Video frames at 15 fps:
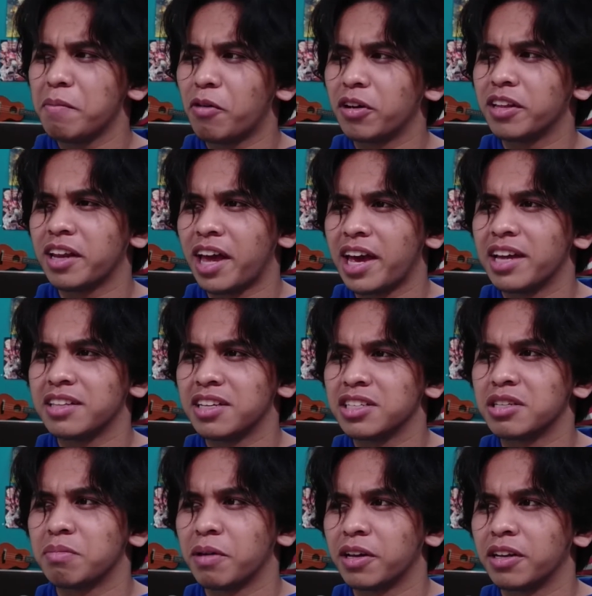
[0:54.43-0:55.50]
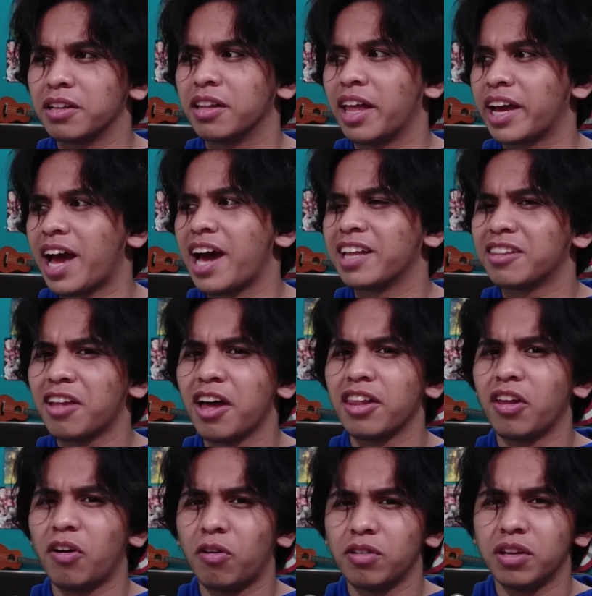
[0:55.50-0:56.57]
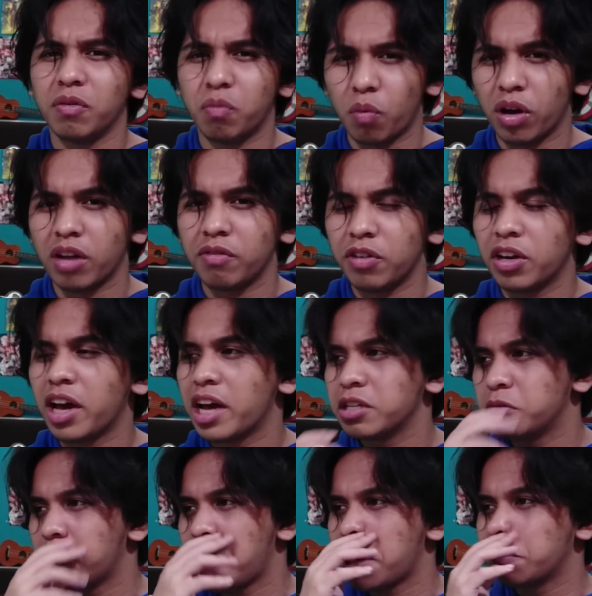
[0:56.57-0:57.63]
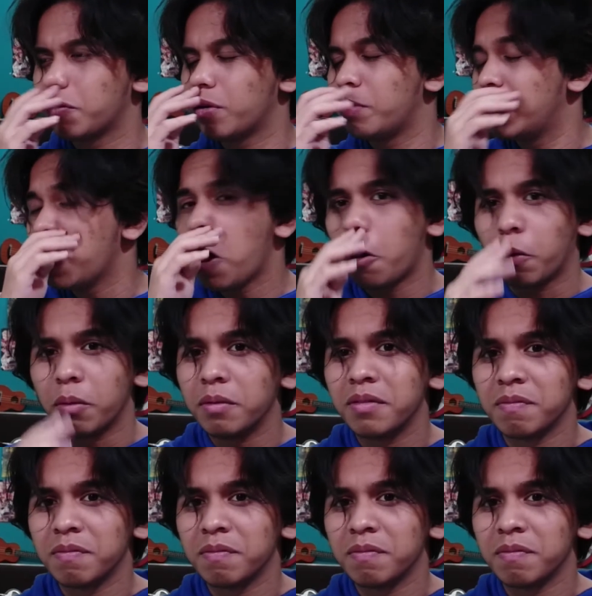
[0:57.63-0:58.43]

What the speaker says: more than I anticipated. Like, I thought only one of you guys would ask for me. No!